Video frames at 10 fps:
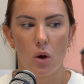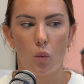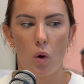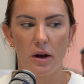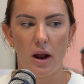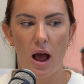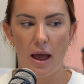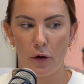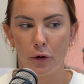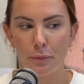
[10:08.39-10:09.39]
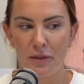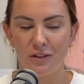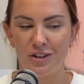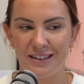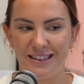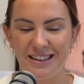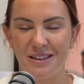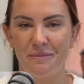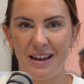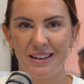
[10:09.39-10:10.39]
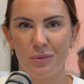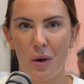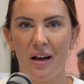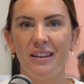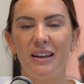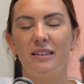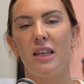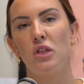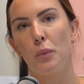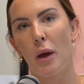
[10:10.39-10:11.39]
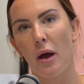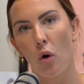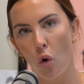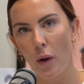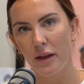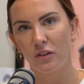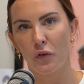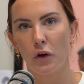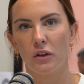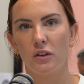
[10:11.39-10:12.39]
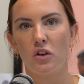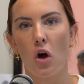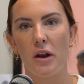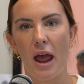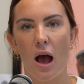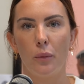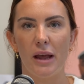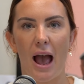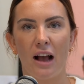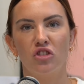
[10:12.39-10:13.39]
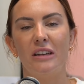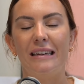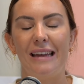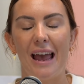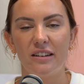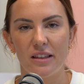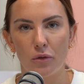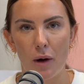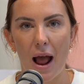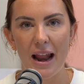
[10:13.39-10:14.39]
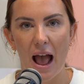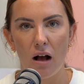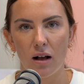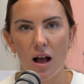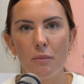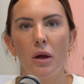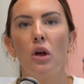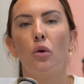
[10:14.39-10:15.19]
what I hope that she sees in me as well, is that we're always focused on how we actually get to the right outcome